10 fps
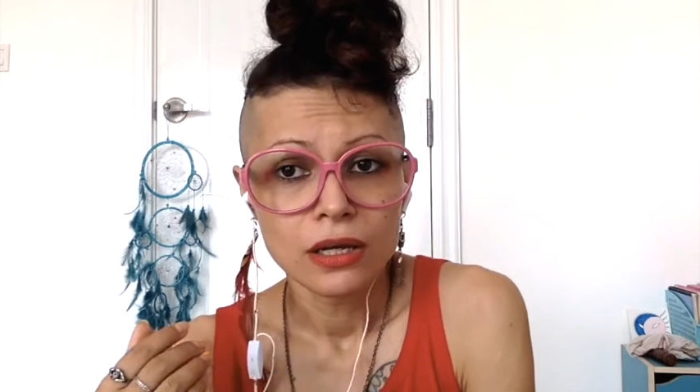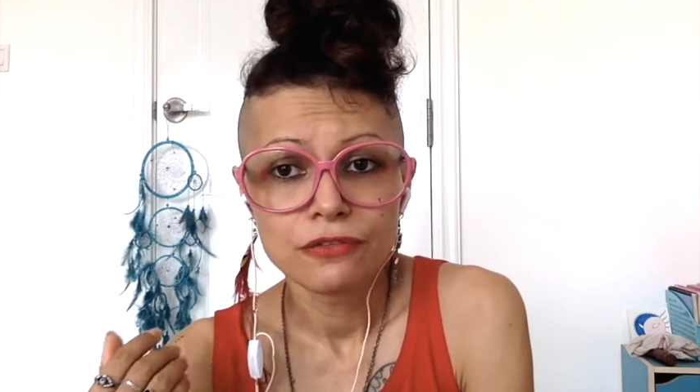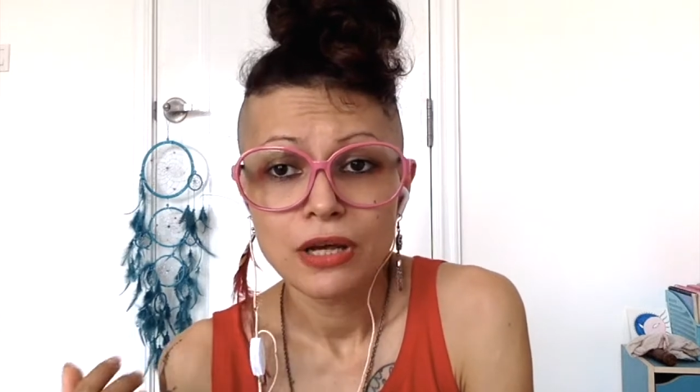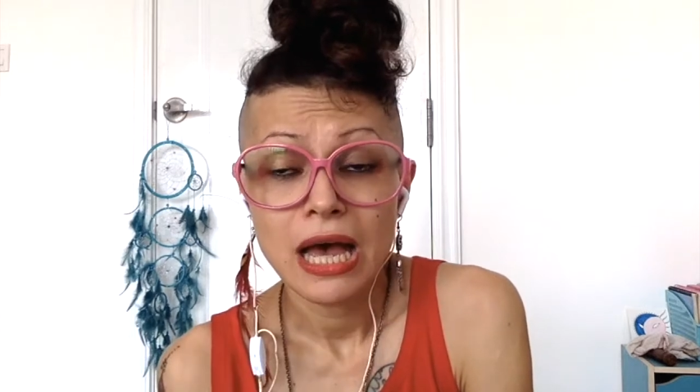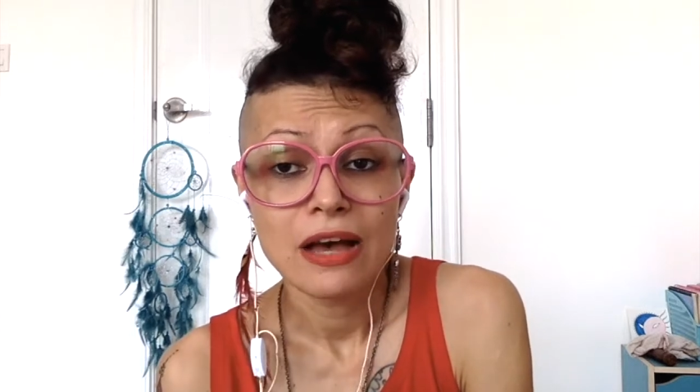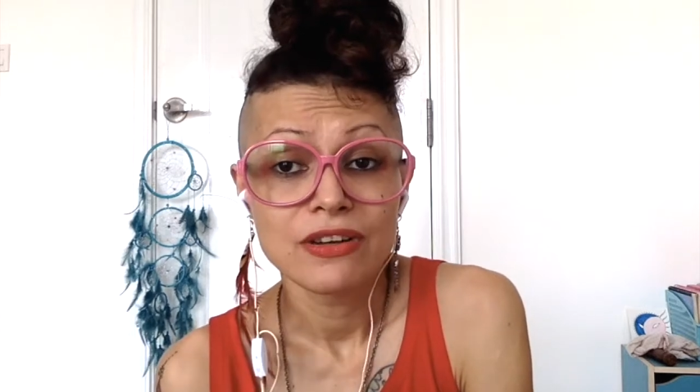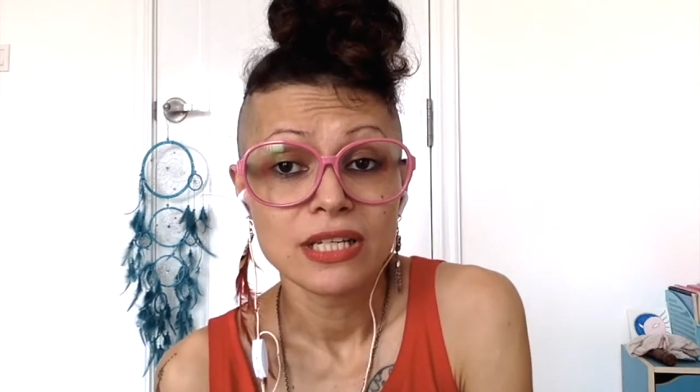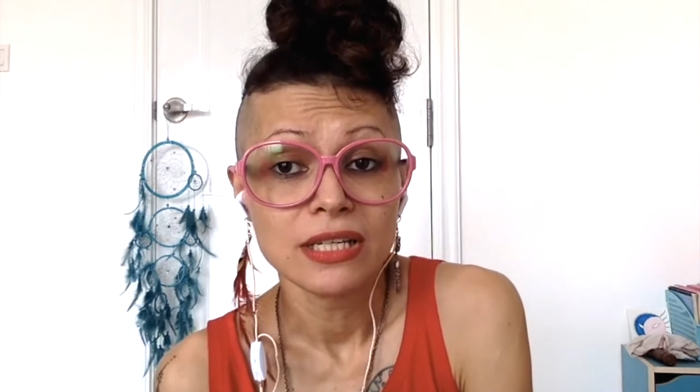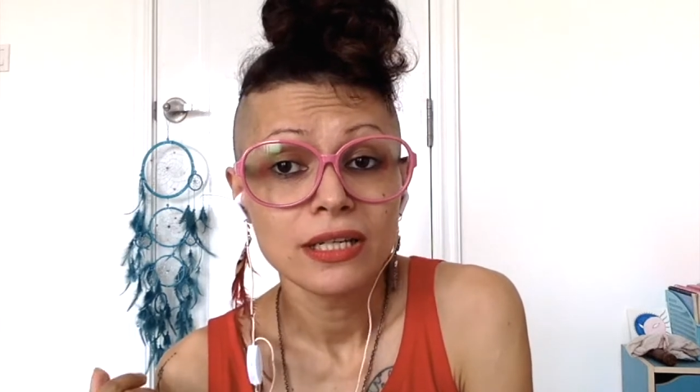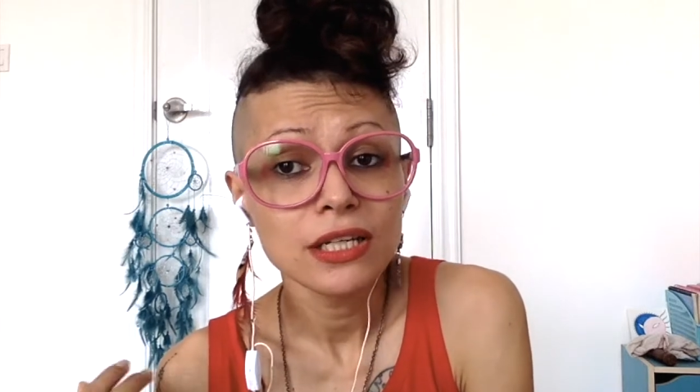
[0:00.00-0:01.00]
If you have
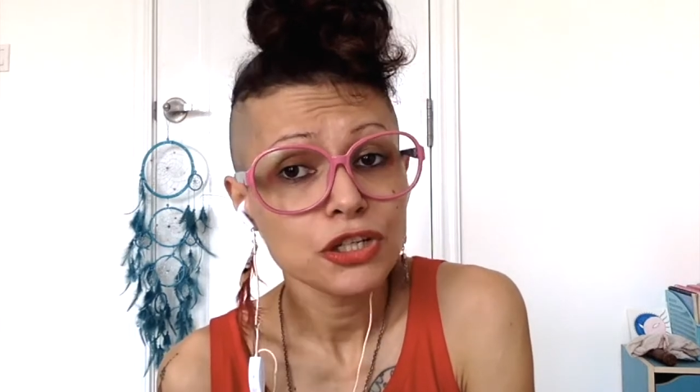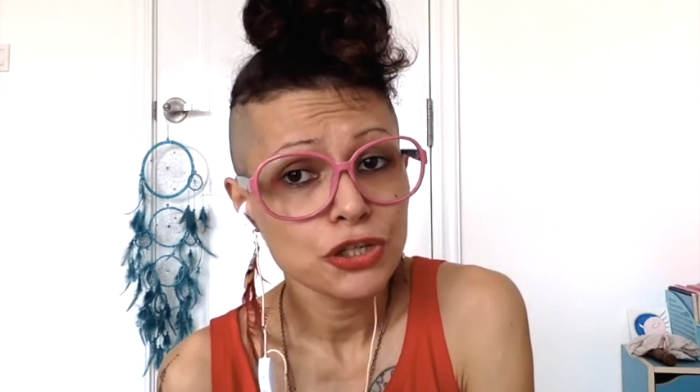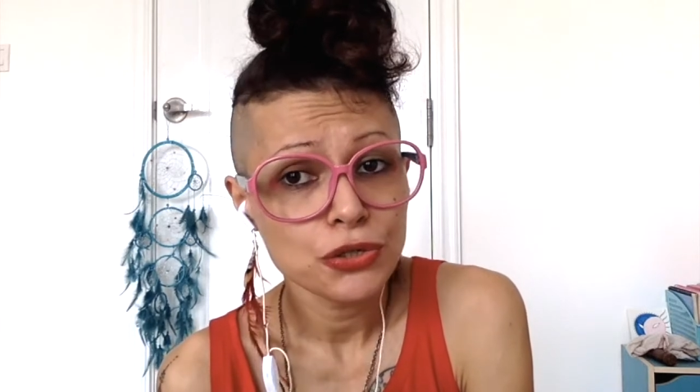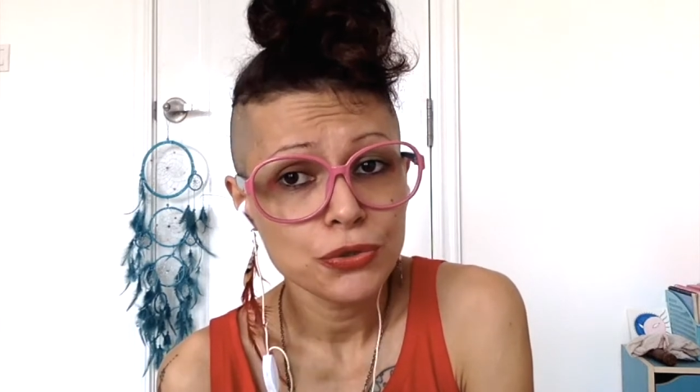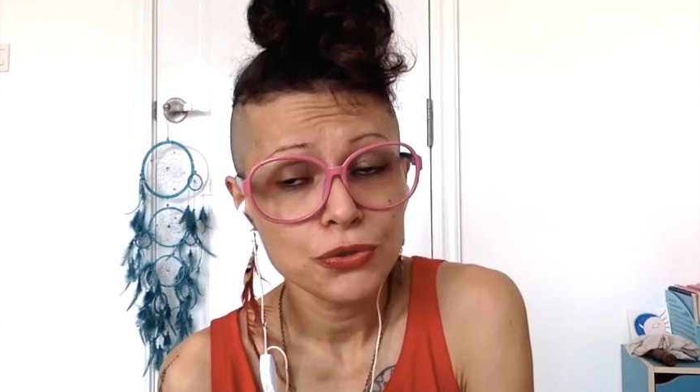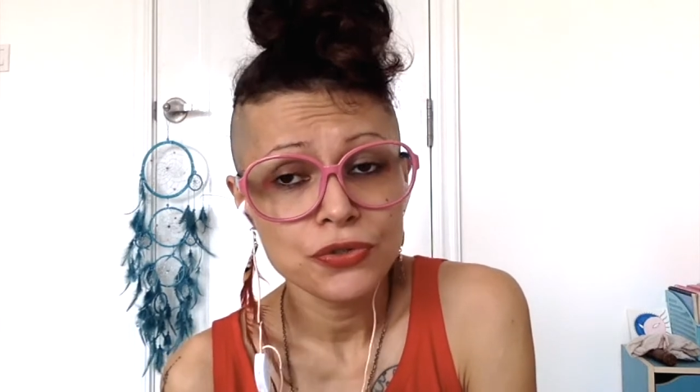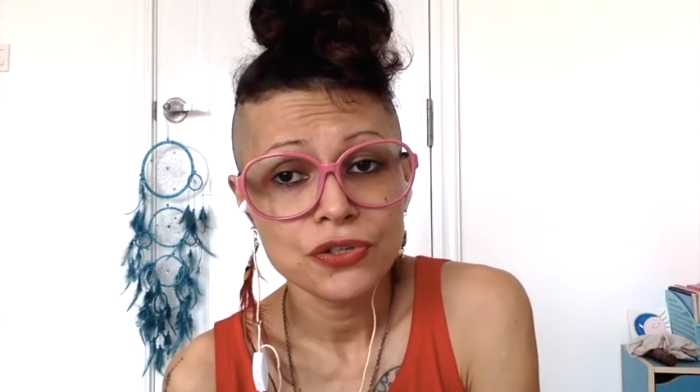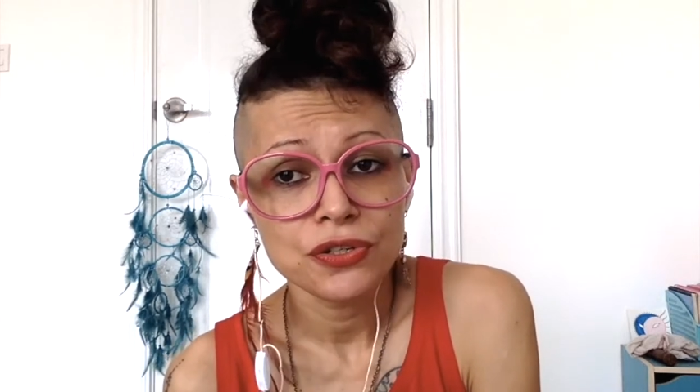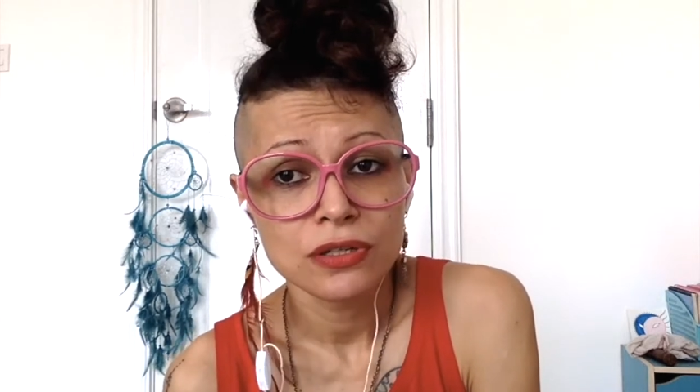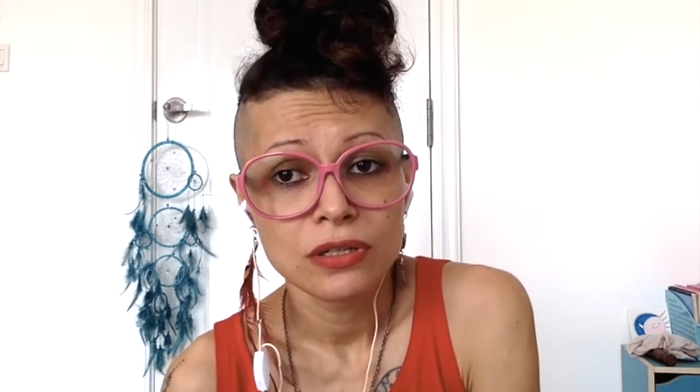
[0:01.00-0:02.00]
any
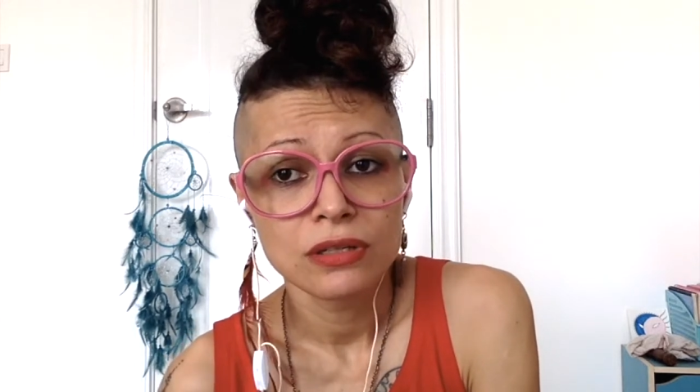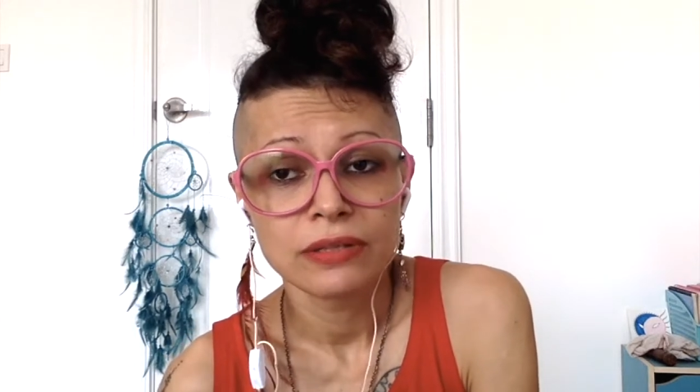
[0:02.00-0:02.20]
issues